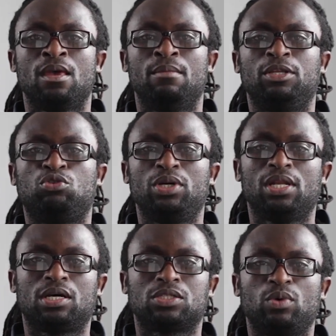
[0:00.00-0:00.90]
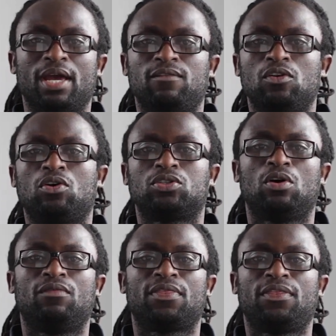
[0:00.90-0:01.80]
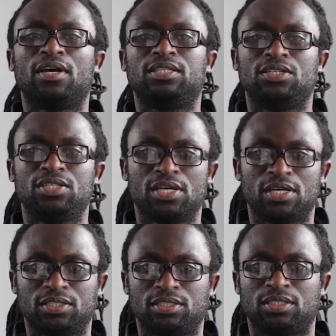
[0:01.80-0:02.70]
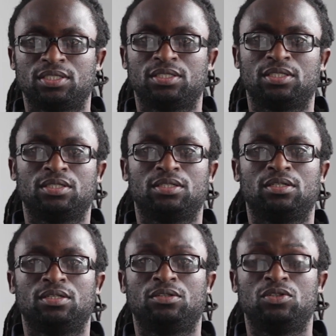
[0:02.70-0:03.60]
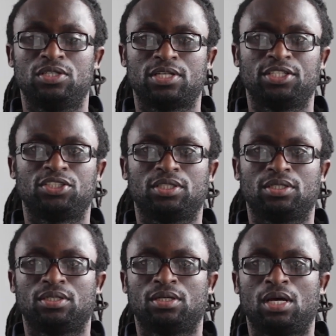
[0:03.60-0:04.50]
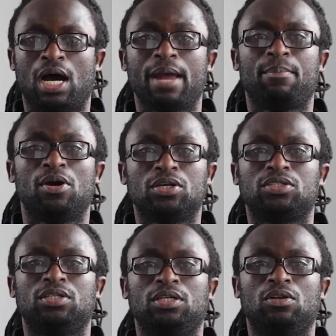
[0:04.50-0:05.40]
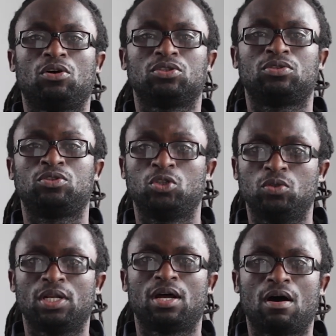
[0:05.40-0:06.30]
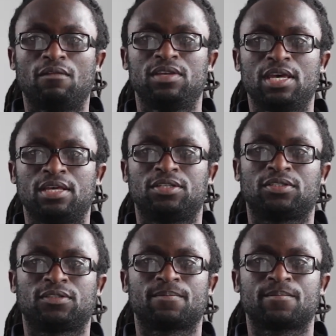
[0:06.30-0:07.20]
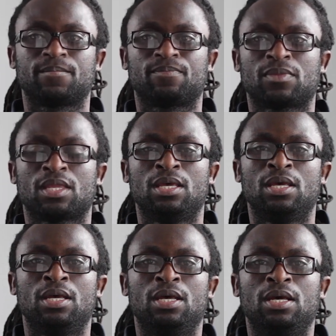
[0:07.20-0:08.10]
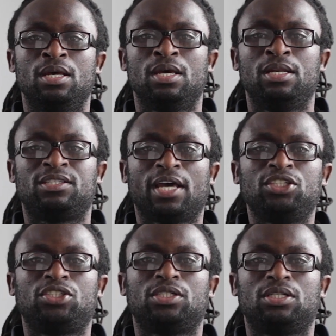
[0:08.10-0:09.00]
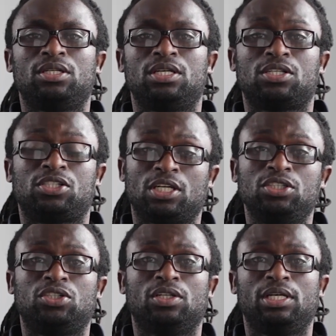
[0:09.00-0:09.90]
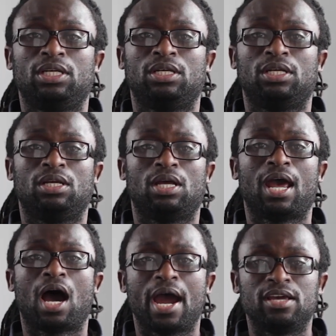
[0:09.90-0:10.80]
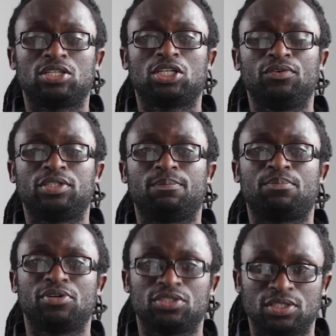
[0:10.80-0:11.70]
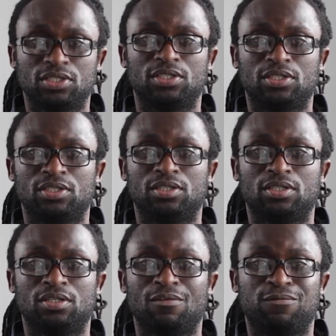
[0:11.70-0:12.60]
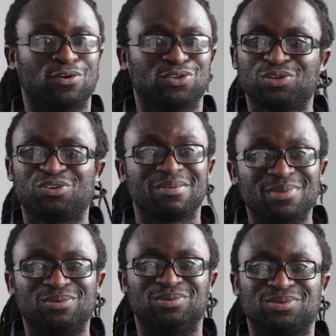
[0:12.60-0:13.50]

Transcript: Between us, we have lost over 30 years to detention. I personally lost 2.5 years. Detention is essentially a high-security prison for non-criminals.